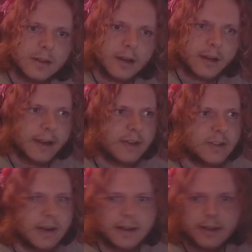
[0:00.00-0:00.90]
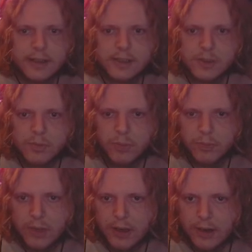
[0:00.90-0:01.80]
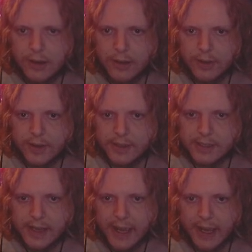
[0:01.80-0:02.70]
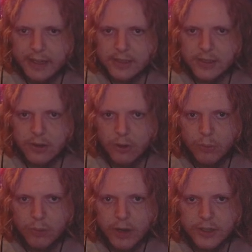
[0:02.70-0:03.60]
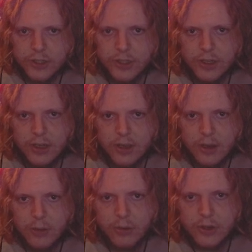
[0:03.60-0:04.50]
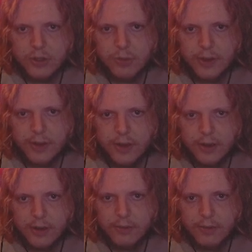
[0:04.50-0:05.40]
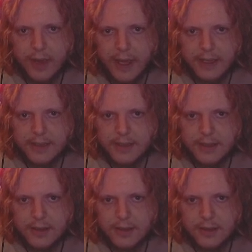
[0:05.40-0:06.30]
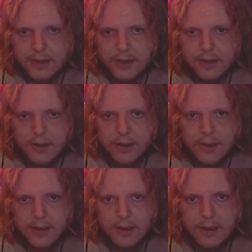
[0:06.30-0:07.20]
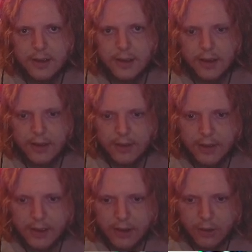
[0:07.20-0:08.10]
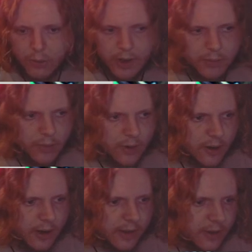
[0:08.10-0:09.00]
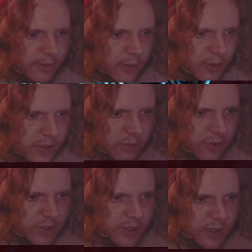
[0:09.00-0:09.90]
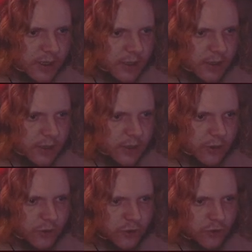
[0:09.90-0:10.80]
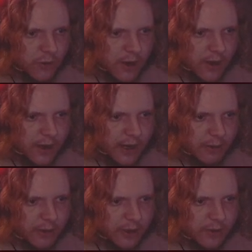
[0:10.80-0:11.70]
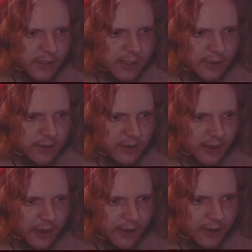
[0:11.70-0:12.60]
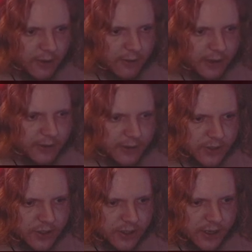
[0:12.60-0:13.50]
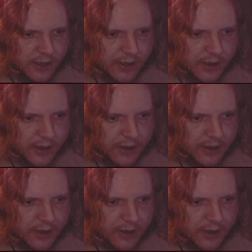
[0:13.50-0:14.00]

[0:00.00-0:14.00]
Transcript: Character outlines is thickness 8. So brush width of 8. And then our white border. And then, of course, we're just going to draw our cozy little line around engineer here.